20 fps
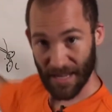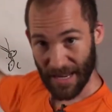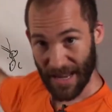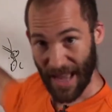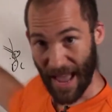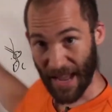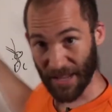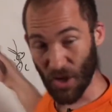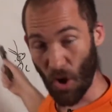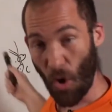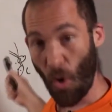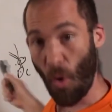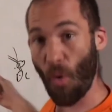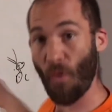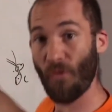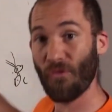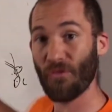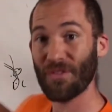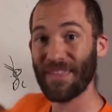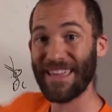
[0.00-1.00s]
connect
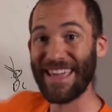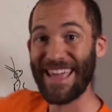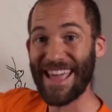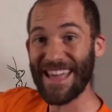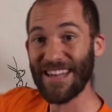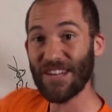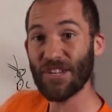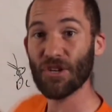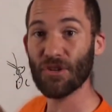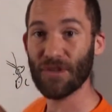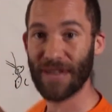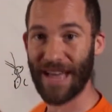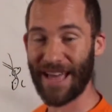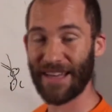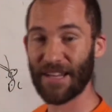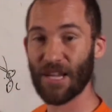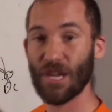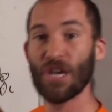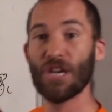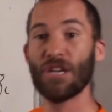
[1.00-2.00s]
over the
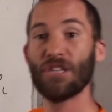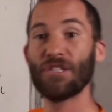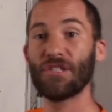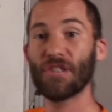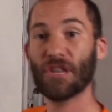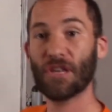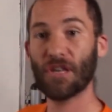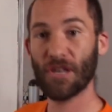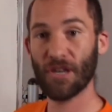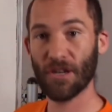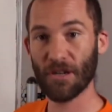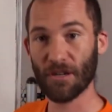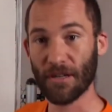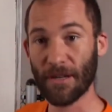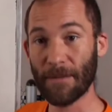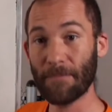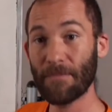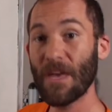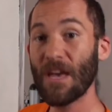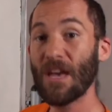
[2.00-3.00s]
internet
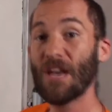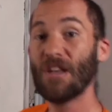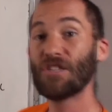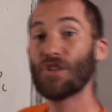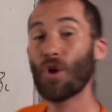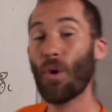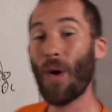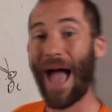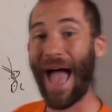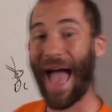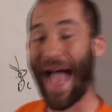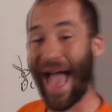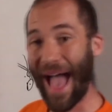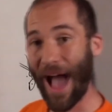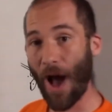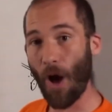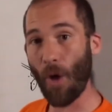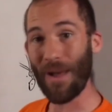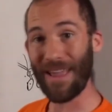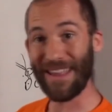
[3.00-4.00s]
securely. So
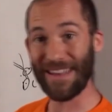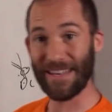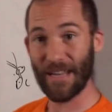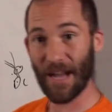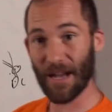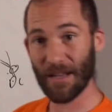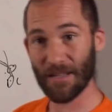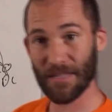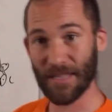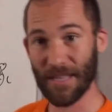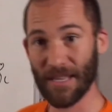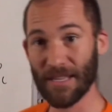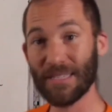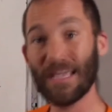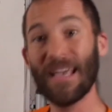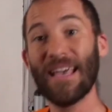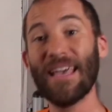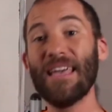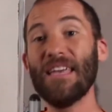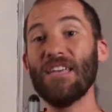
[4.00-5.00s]
how it does
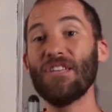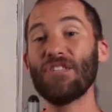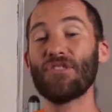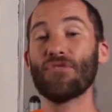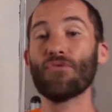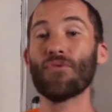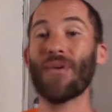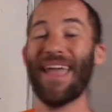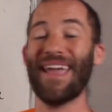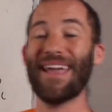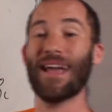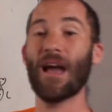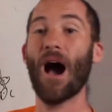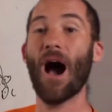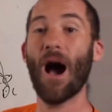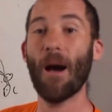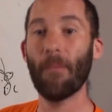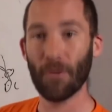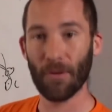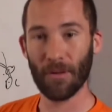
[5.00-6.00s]
this is through a
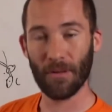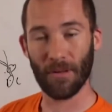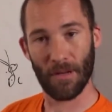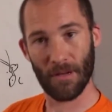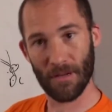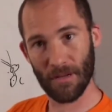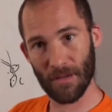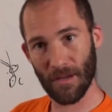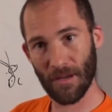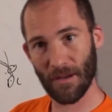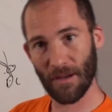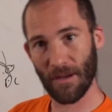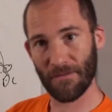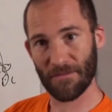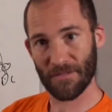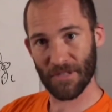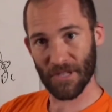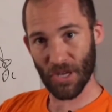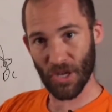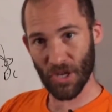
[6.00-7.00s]
couple
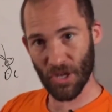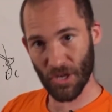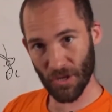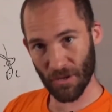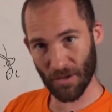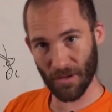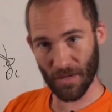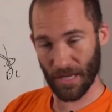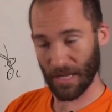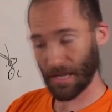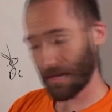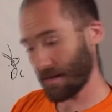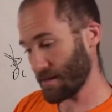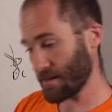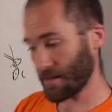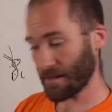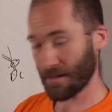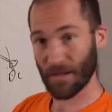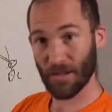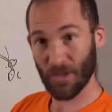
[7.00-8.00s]
of security
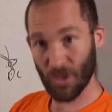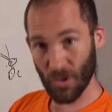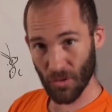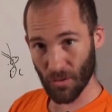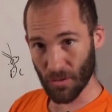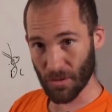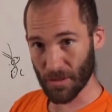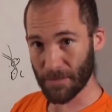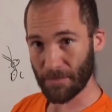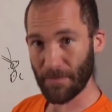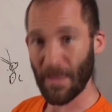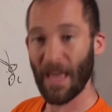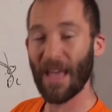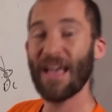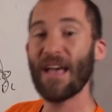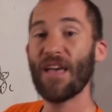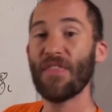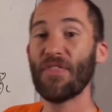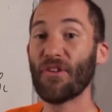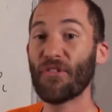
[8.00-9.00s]
tools.
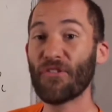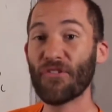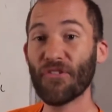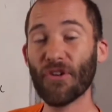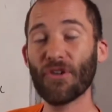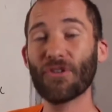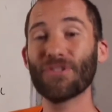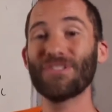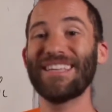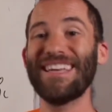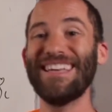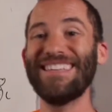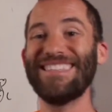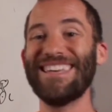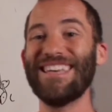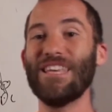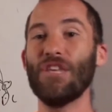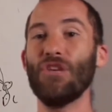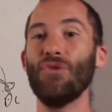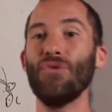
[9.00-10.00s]
The first is
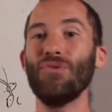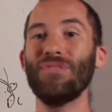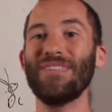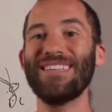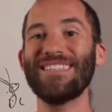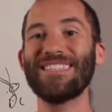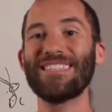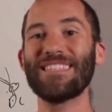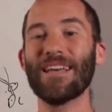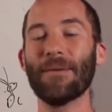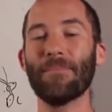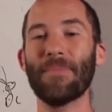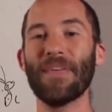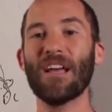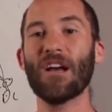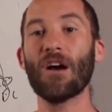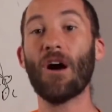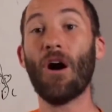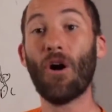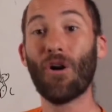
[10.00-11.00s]
it uses
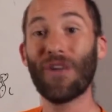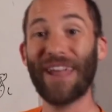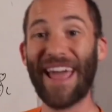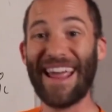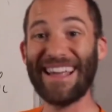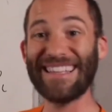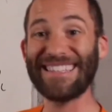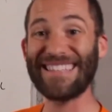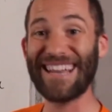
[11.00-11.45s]
something called a